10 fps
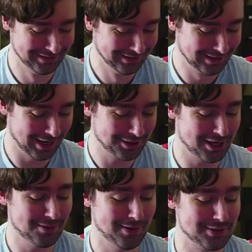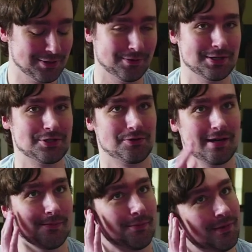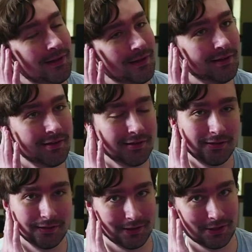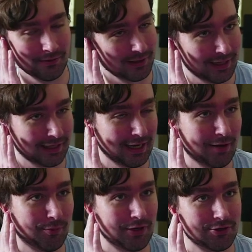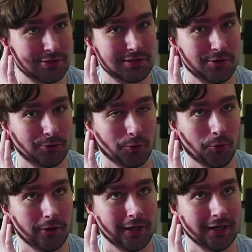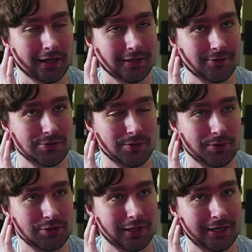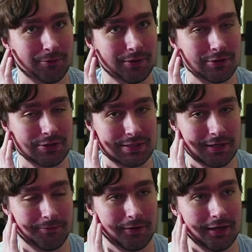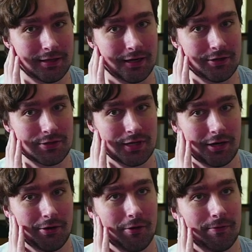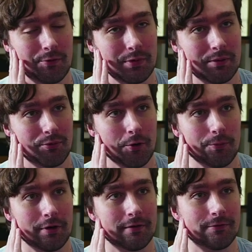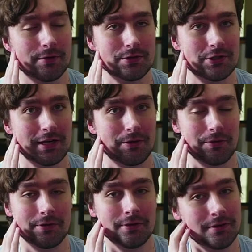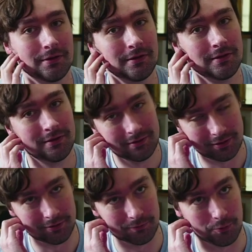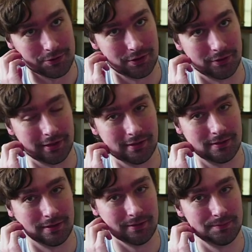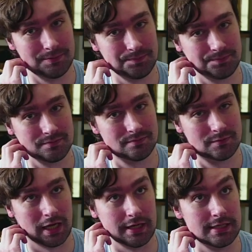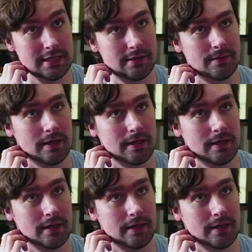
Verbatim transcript: I thought about doing a stream doing that game, but it's just so gory and there's so much language and stuff in it that I just I don't know if it would be appropriate for this channel. Unfortunately, I did.